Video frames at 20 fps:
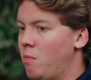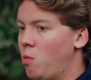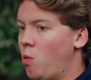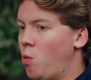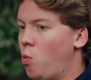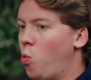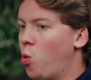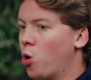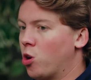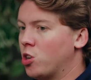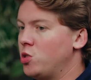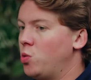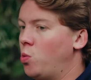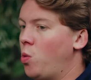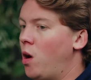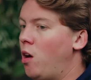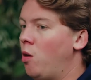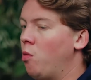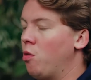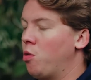works
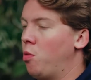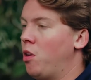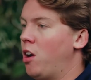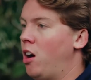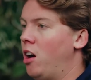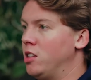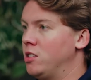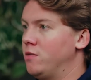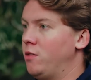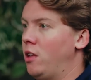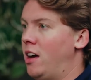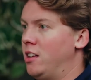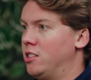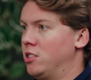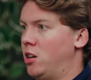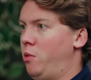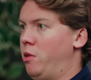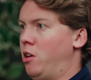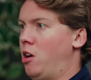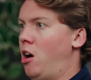well with what Huntsville
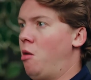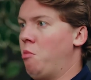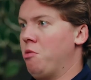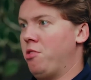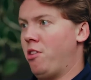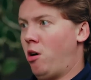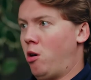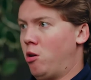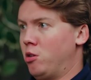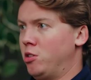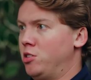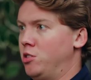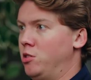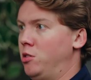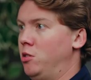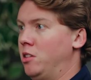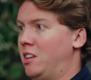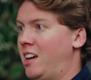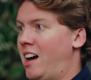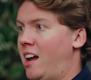has going on with the
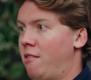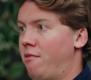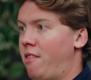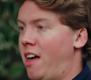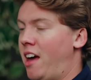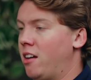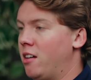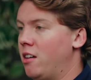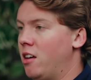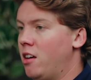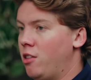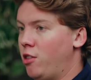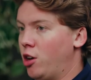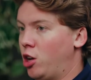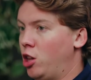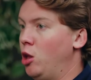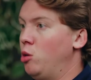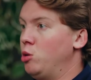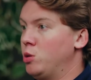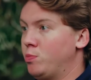Arsenal and kind of the
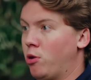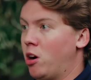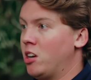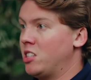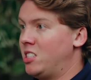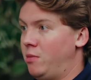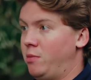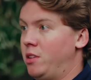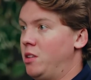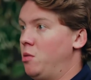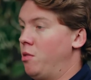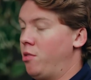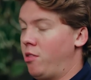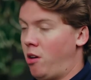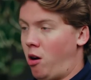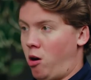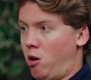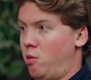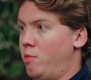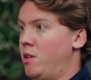close proximity with
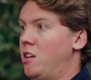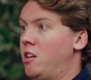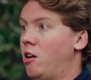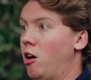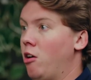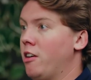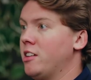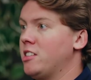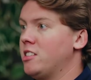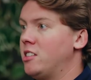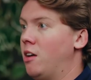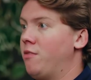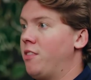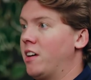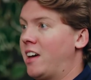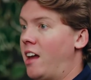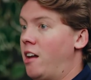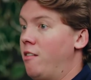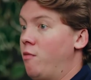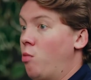the Army and all that stuff
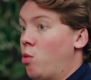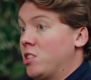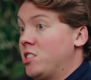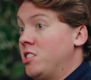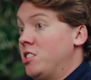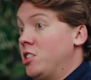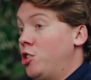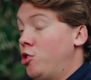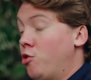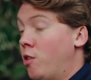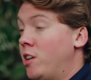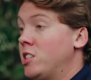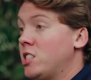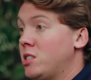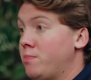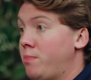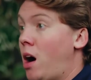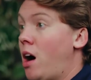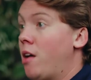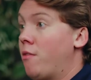that kind of works as a great
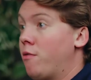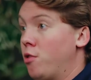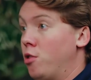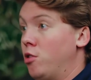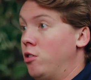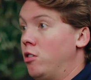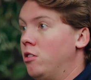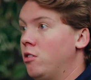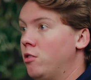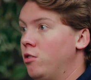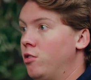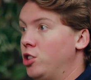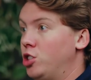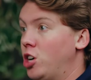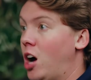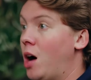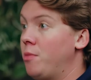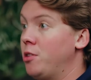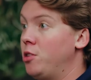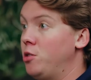spot for the
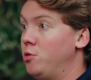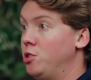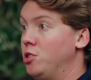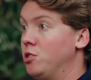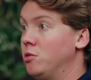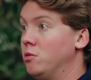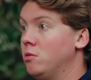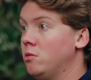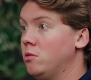job that you do?